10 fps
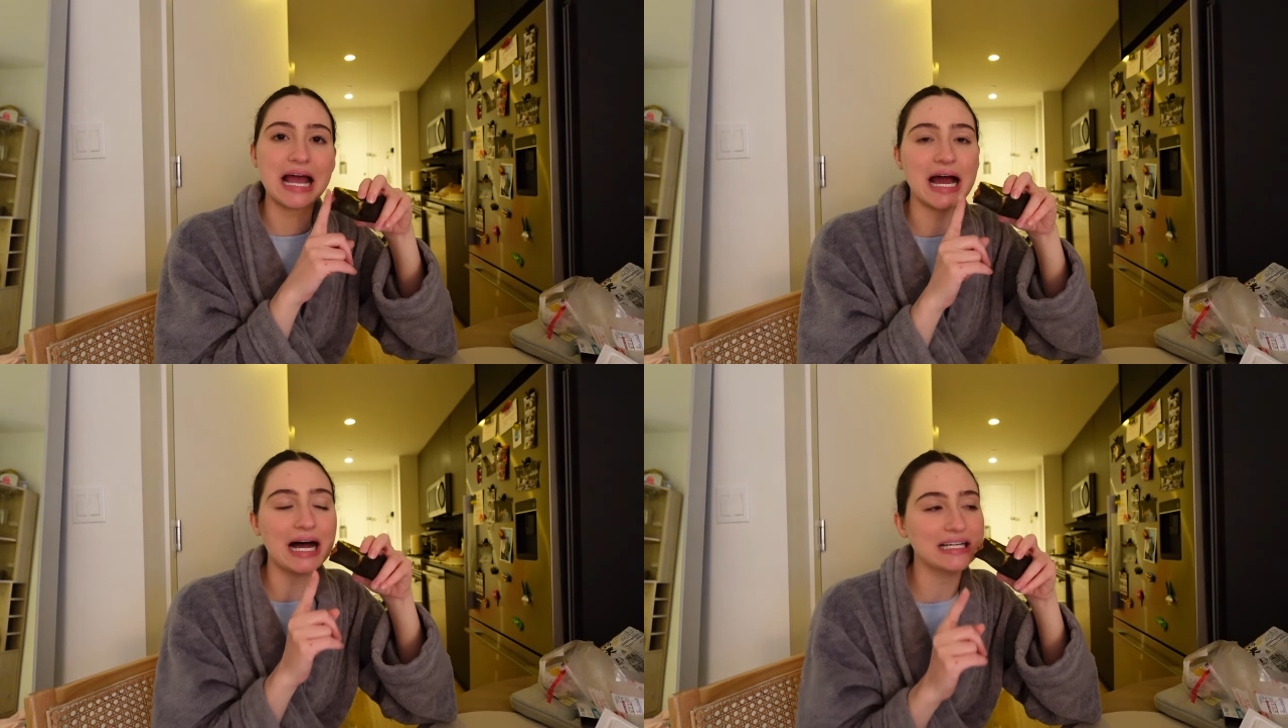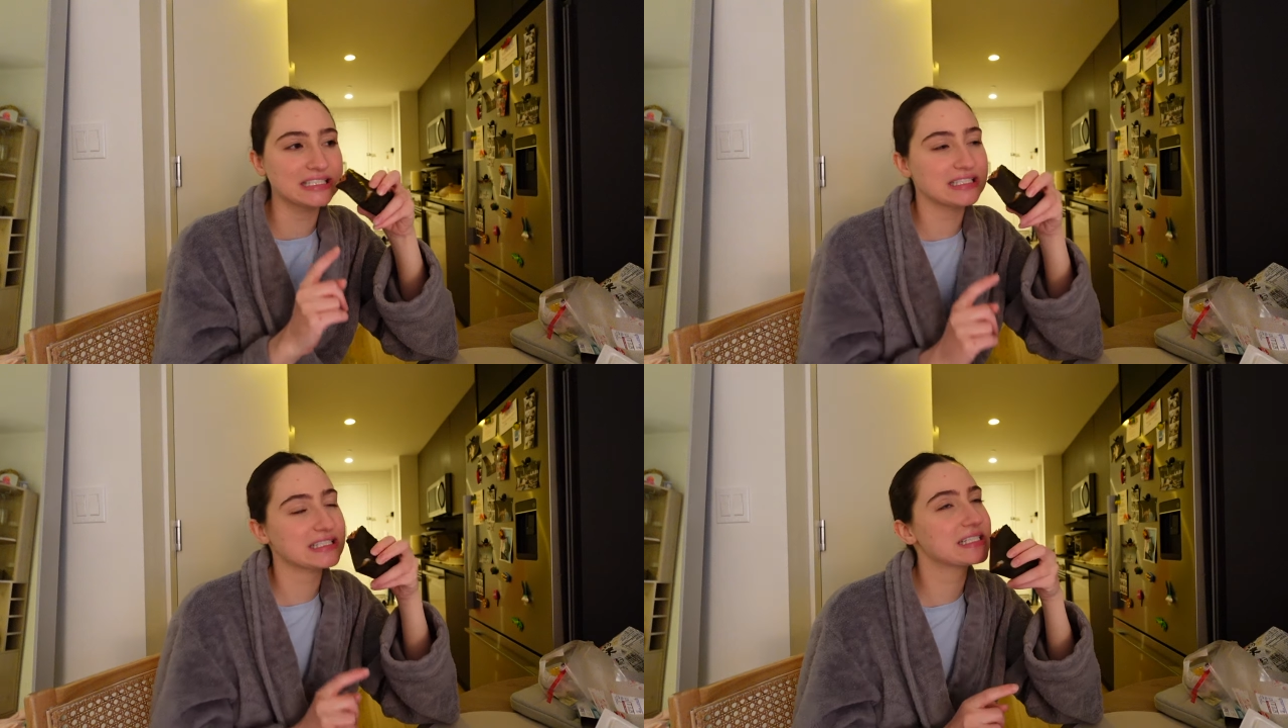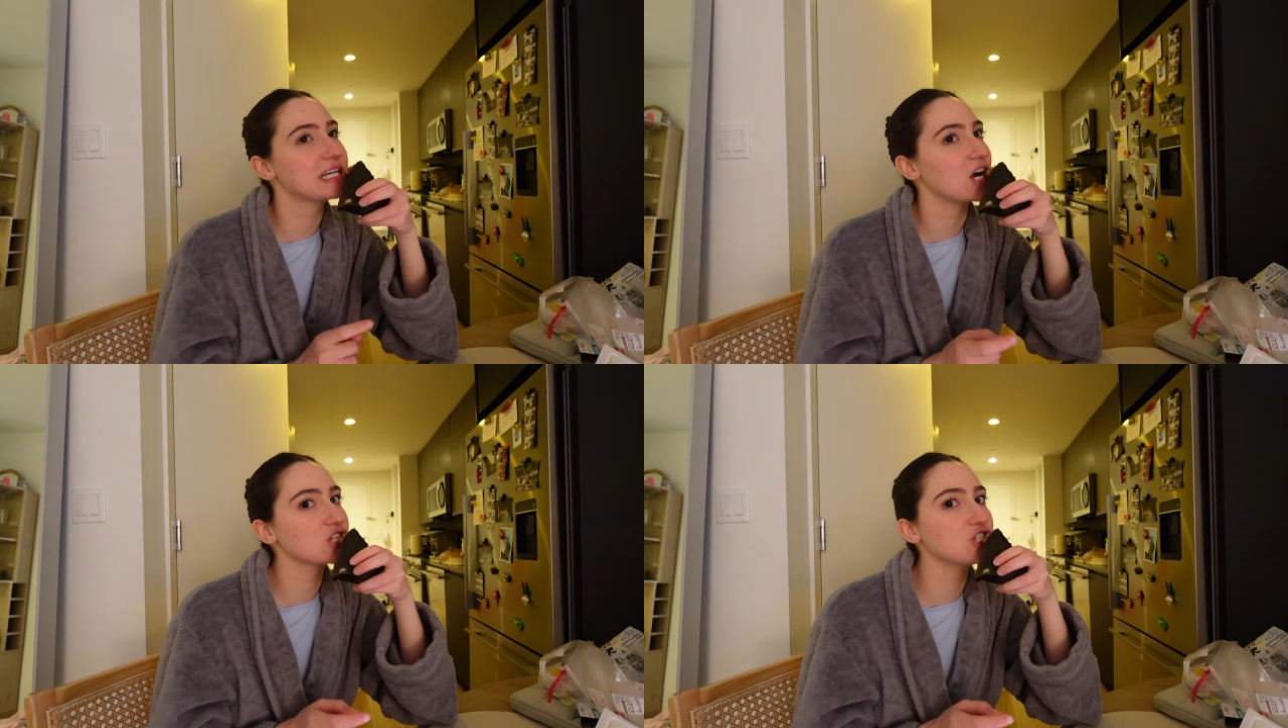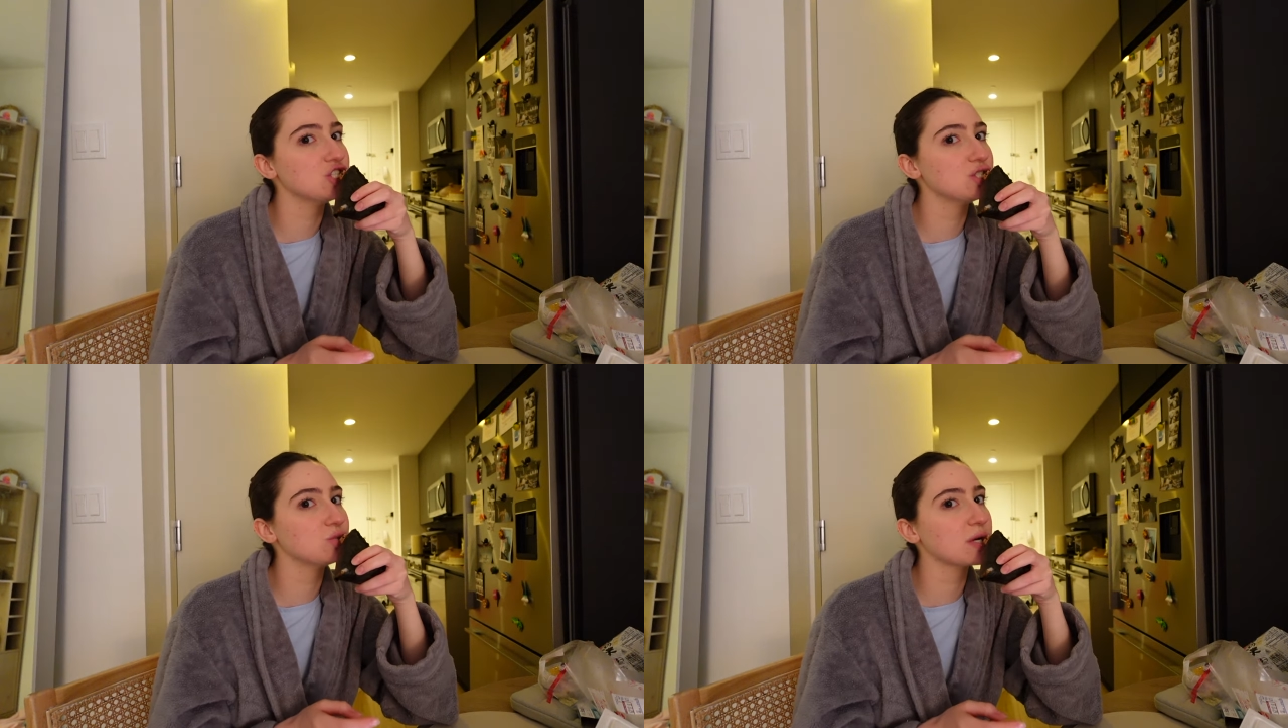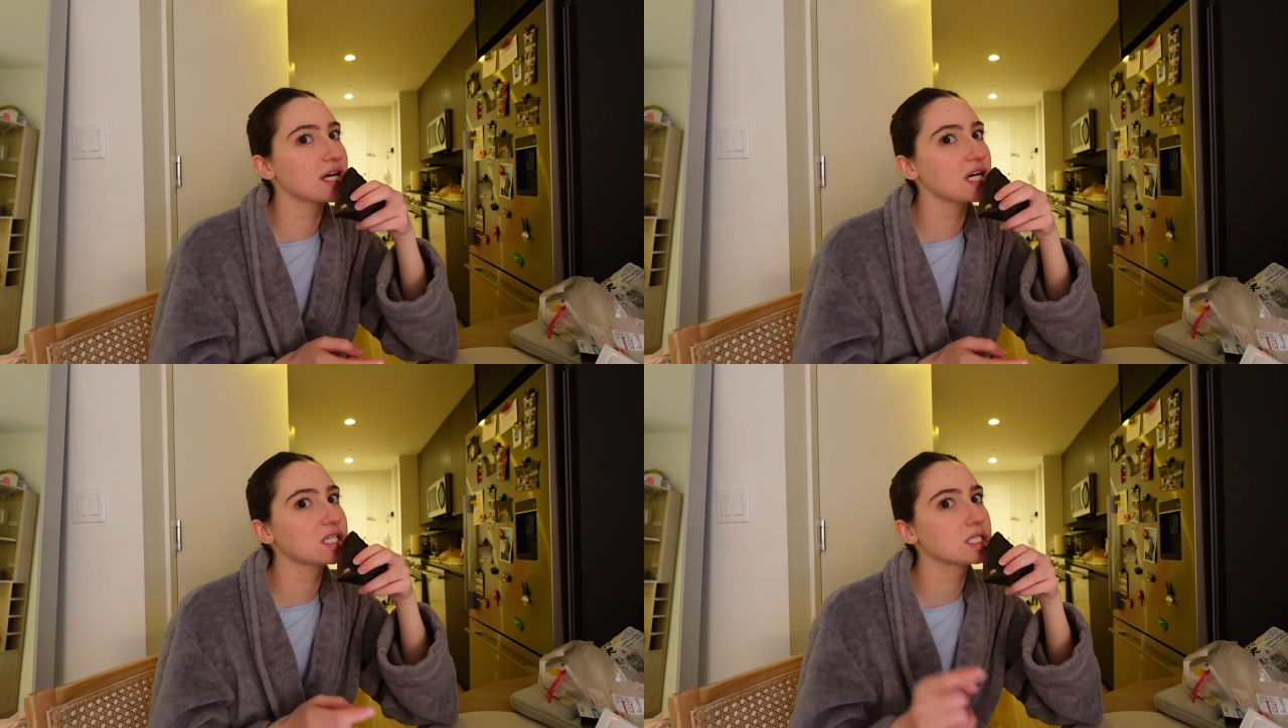and talk to you when
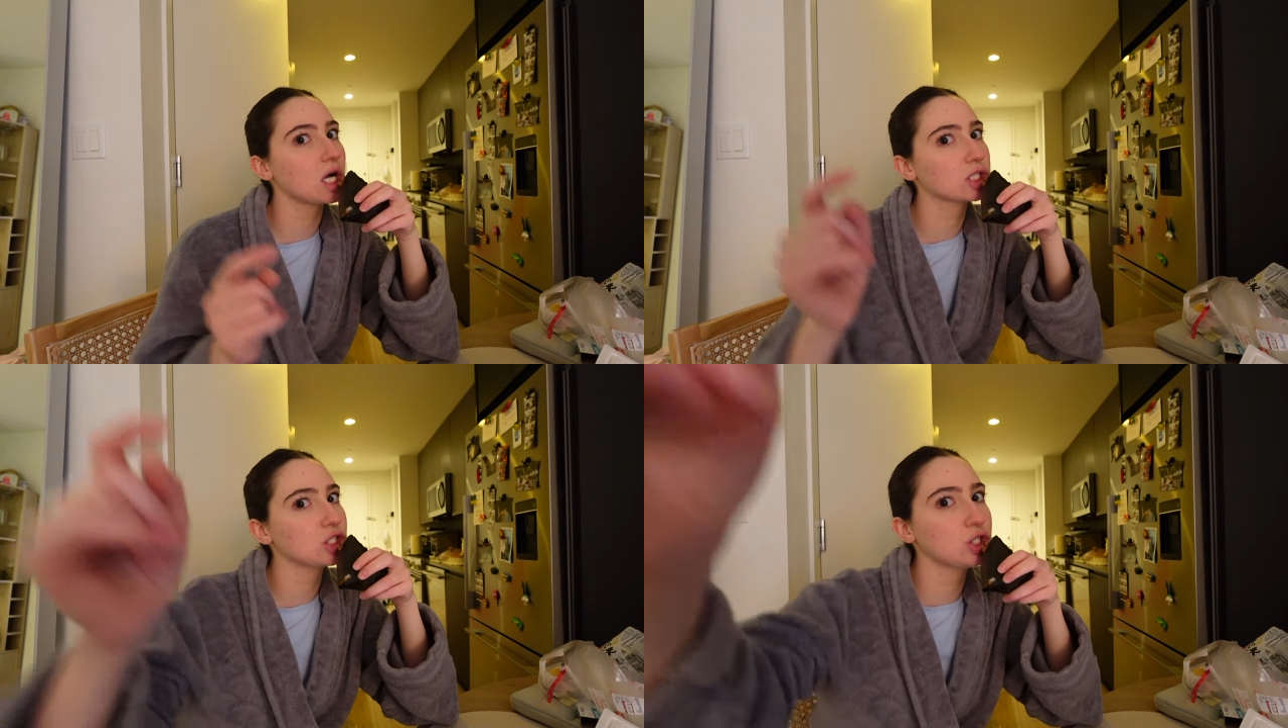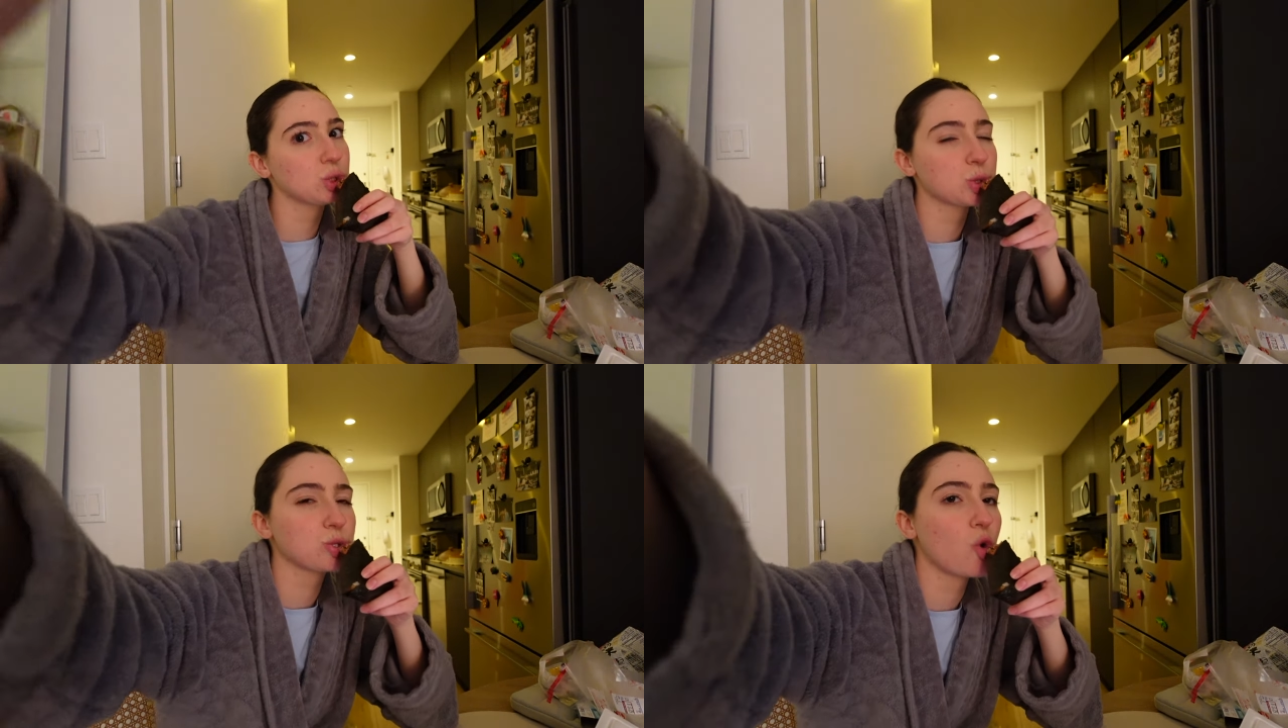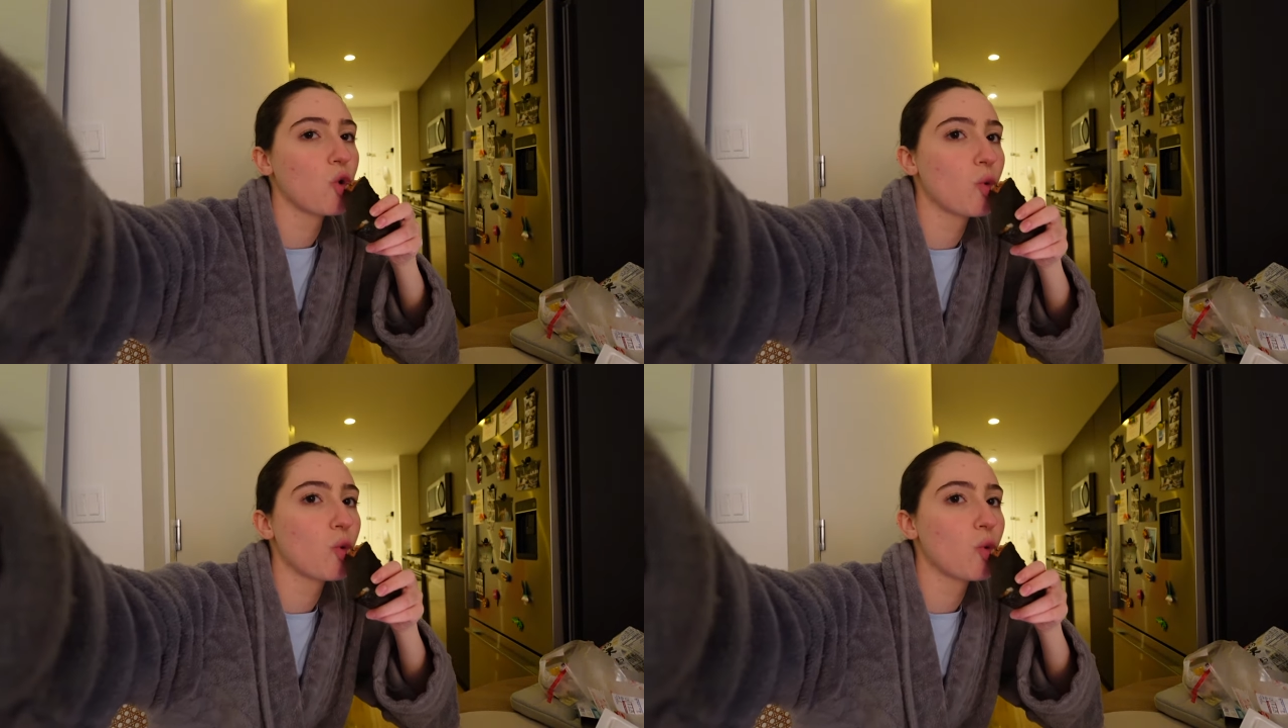I talk to you, so